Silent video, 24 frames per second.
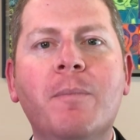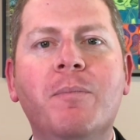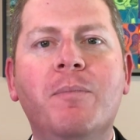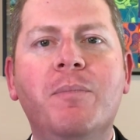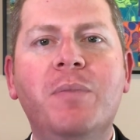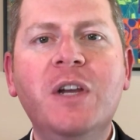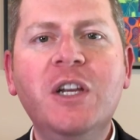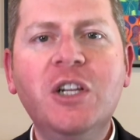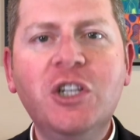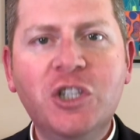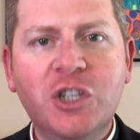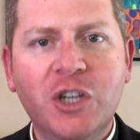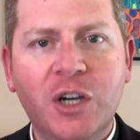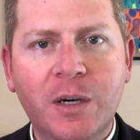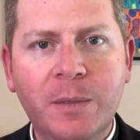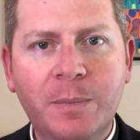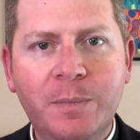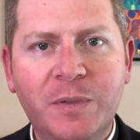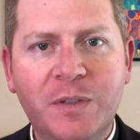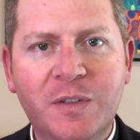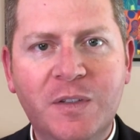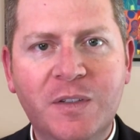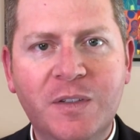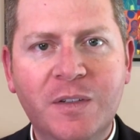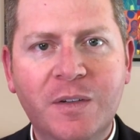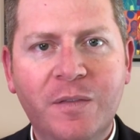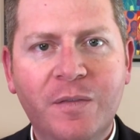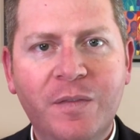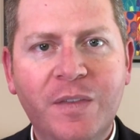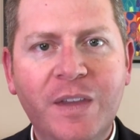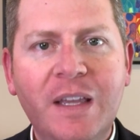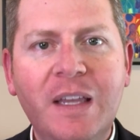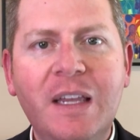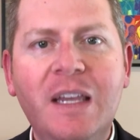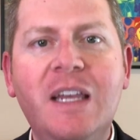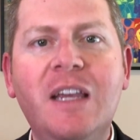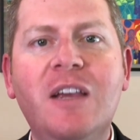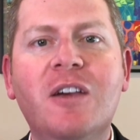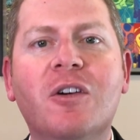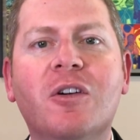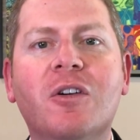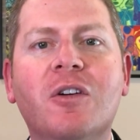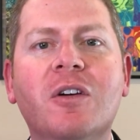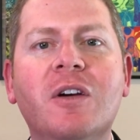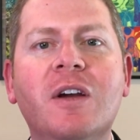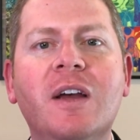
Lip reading: bishops here